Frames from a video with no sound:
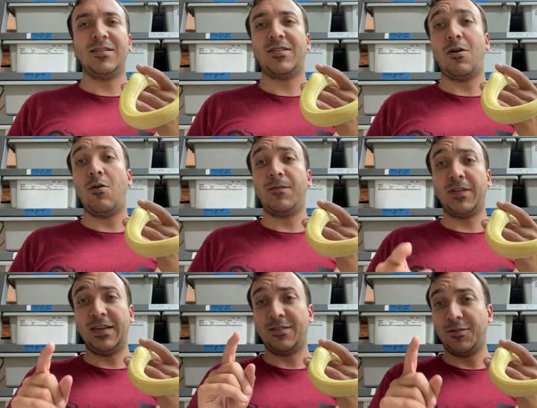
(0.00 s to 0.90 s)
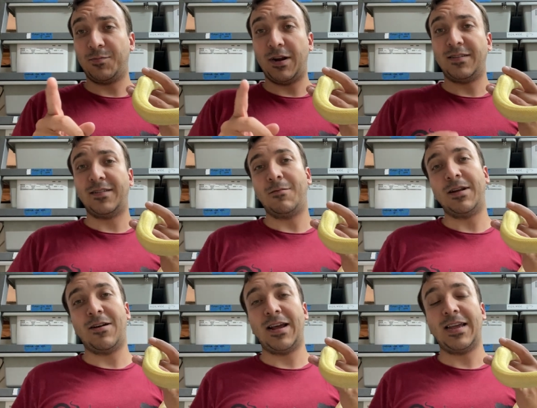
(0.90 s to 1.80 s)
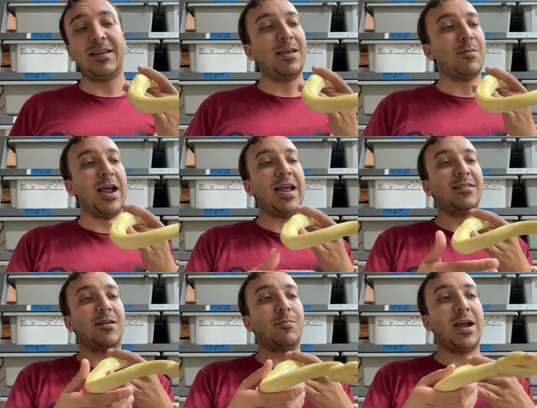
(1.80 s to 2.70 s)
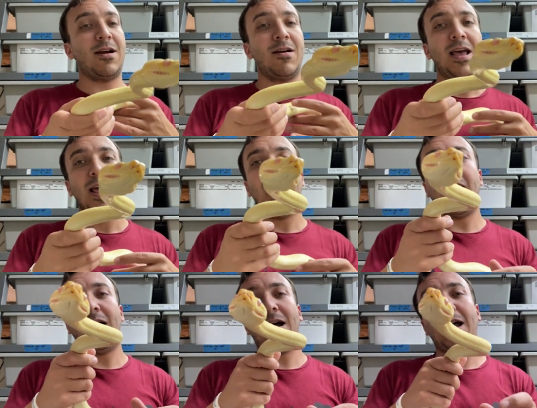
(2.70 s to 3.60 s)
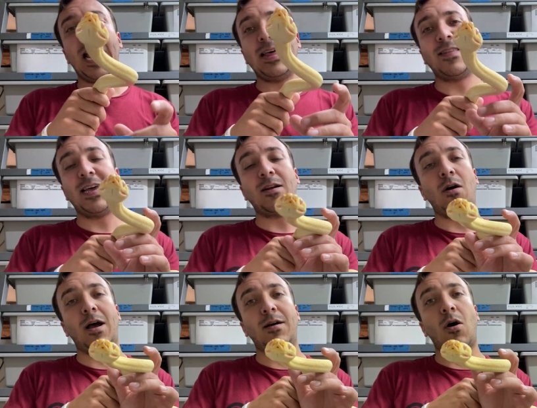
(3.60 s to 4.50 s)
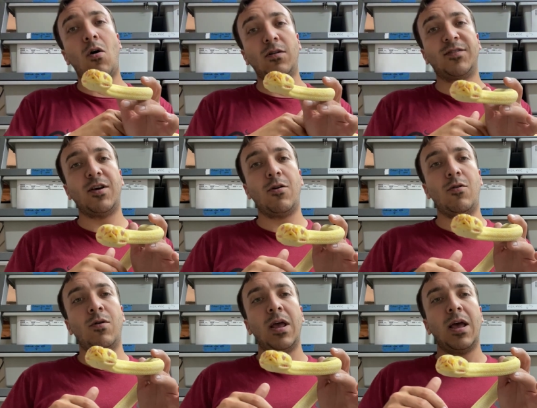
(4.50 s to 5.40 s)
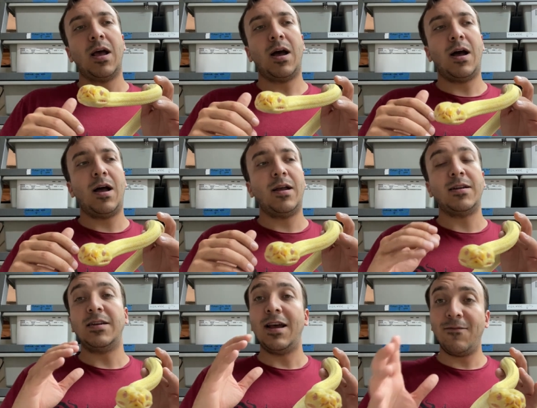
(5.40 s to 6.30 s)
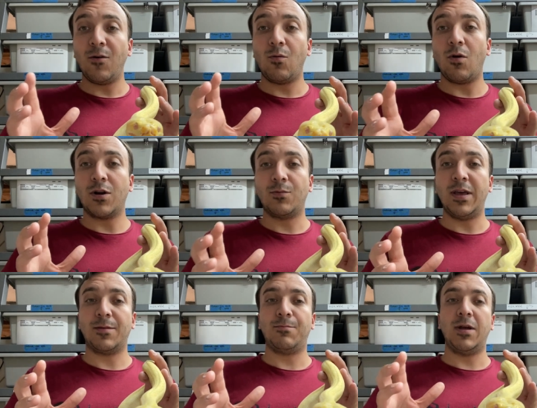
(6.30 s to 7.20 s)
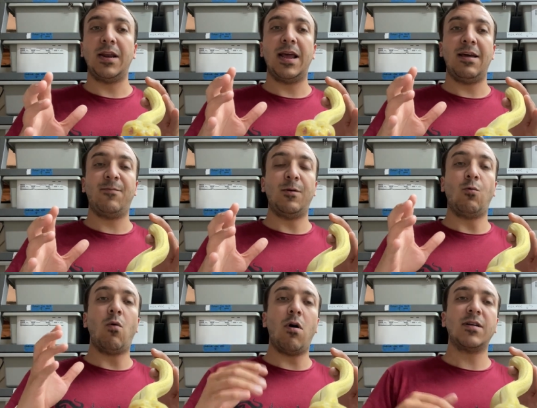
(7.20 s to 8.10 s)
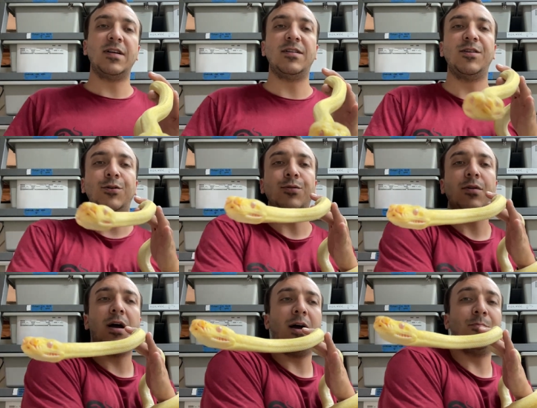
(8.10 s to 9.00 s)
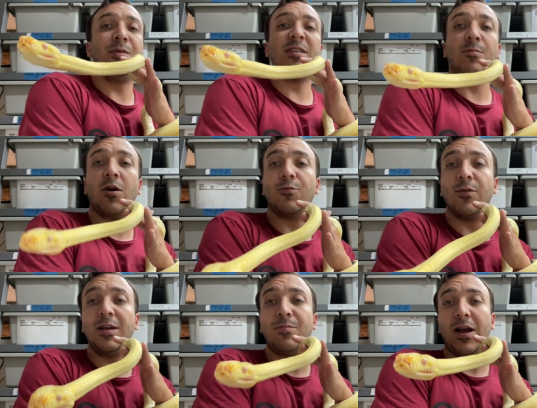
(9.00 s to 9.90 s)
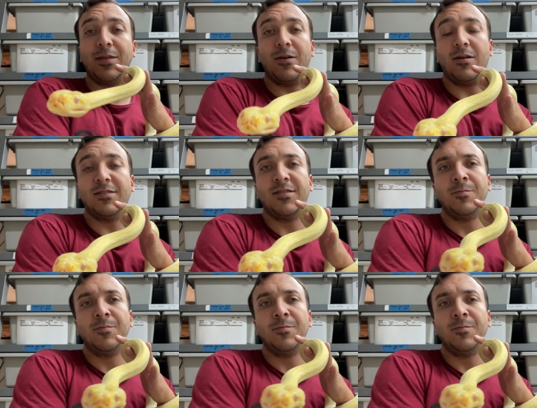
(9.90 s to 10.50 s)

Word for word: so hopefully as those prices come down, I can get my hands on a pair. Uh, and then I also uh, never worked with, but have been wanting to, uh, Bismarck ring pythons.